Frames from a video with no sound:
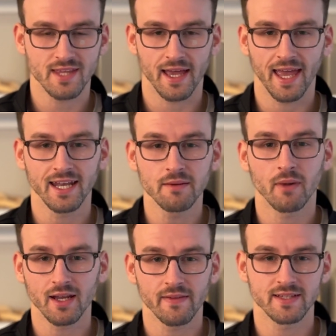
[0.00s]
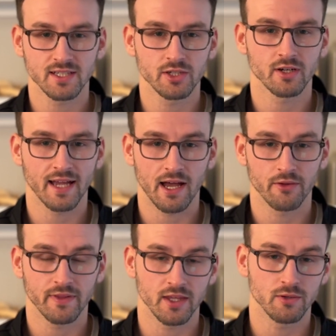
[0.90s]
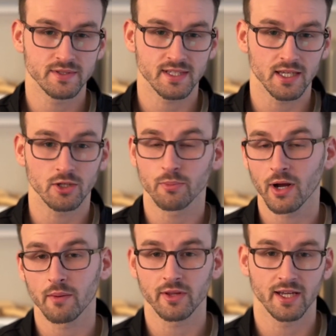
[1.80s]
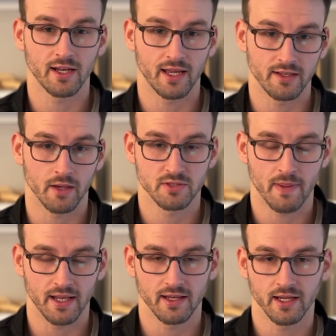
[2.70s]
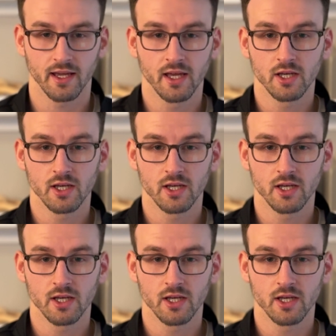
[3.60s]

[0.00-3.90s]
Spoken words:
that any money that's in your account that you see, you're probably gonna end up spending.